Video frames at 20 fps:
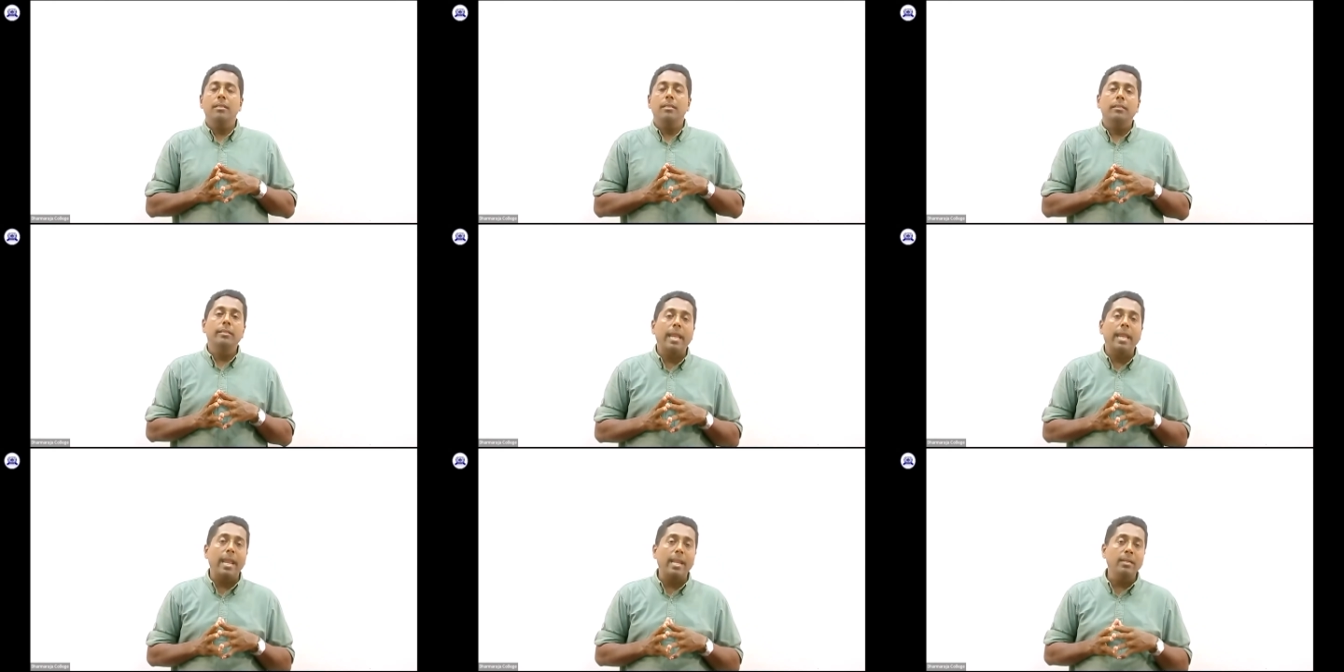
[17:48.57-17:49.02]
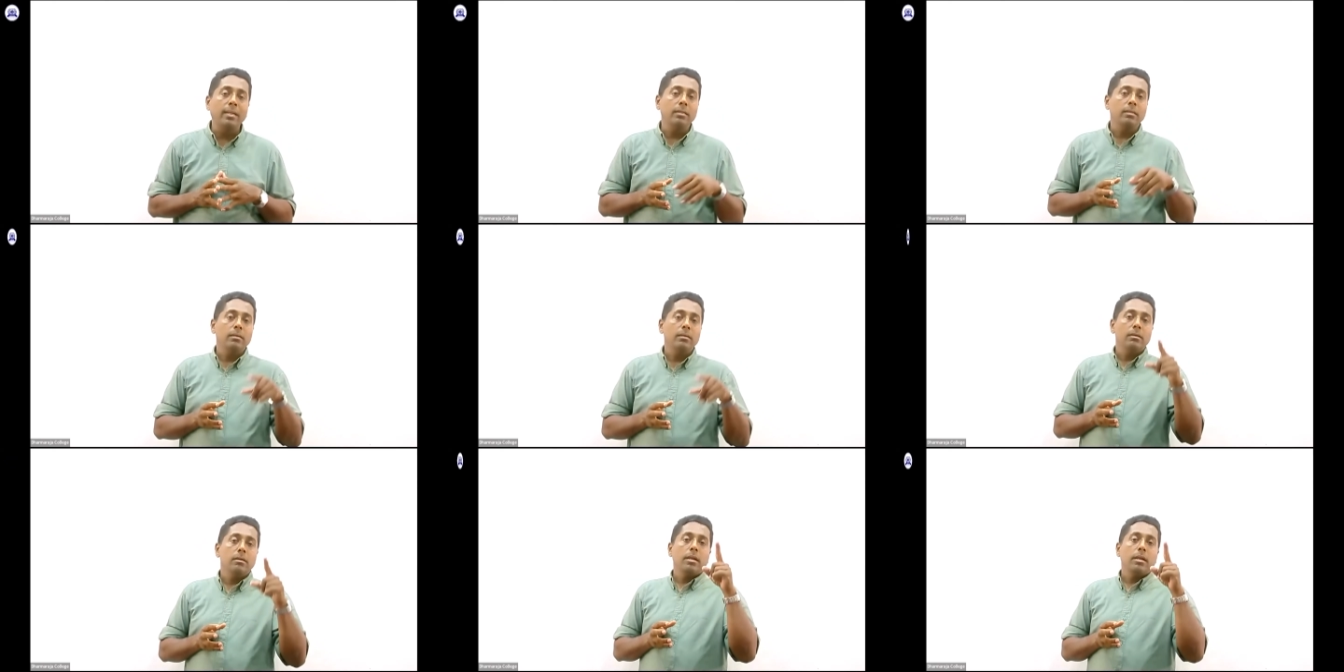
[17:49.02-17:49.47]

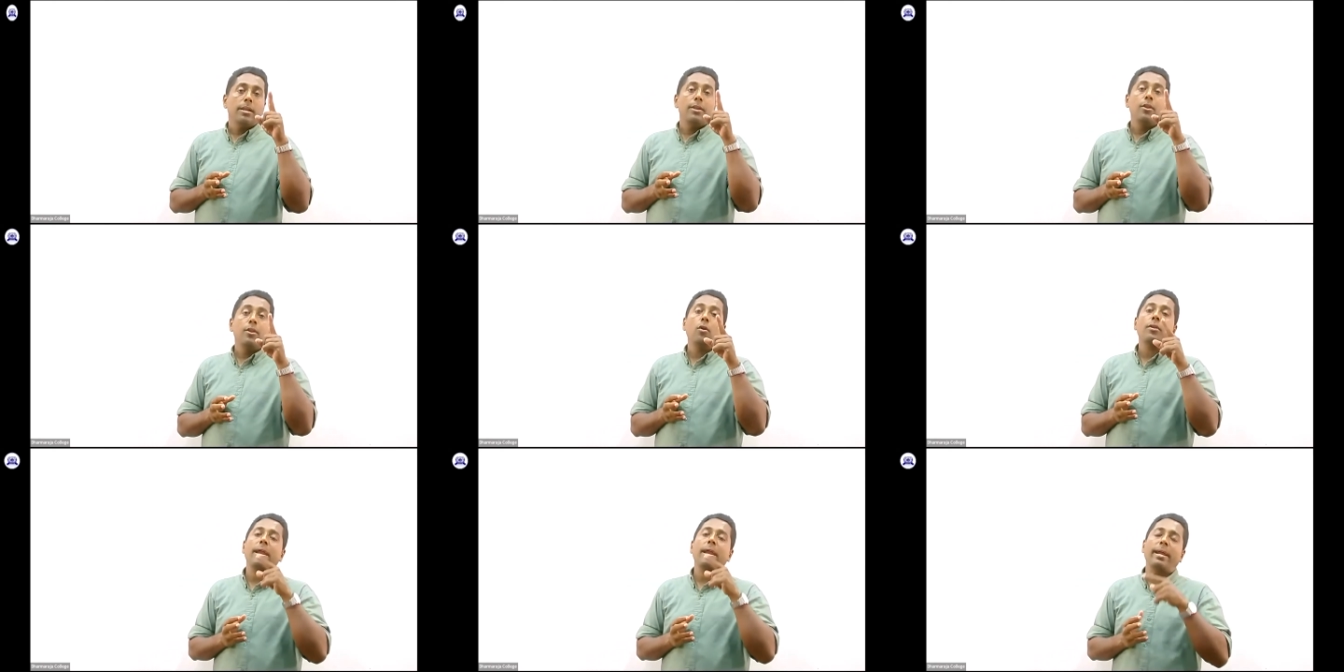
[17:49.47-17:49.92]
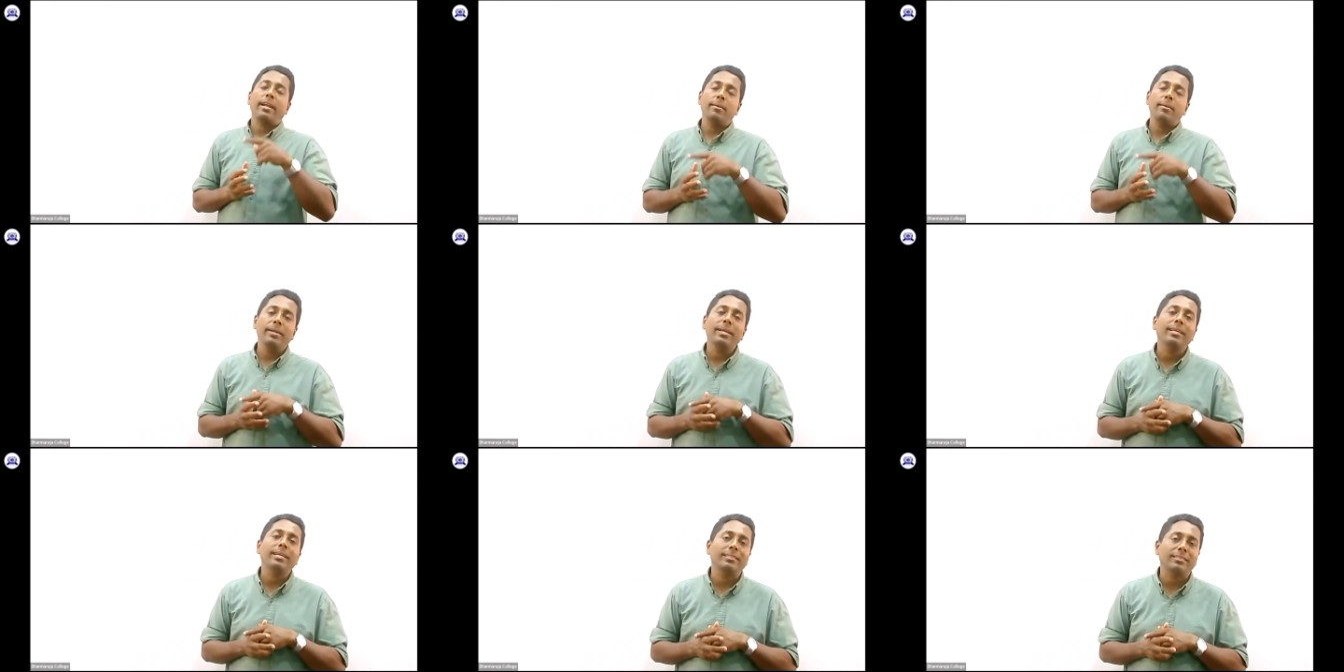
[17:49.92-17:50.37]
Then
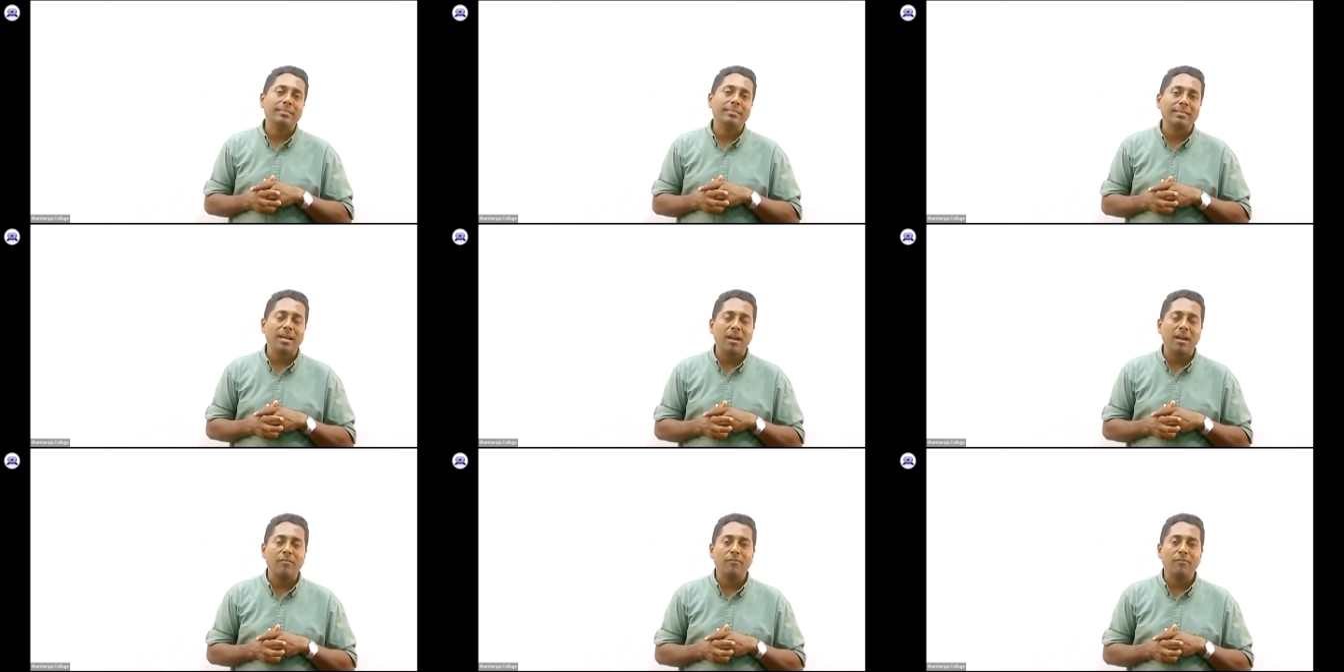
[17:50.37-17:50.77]
non-academic staff.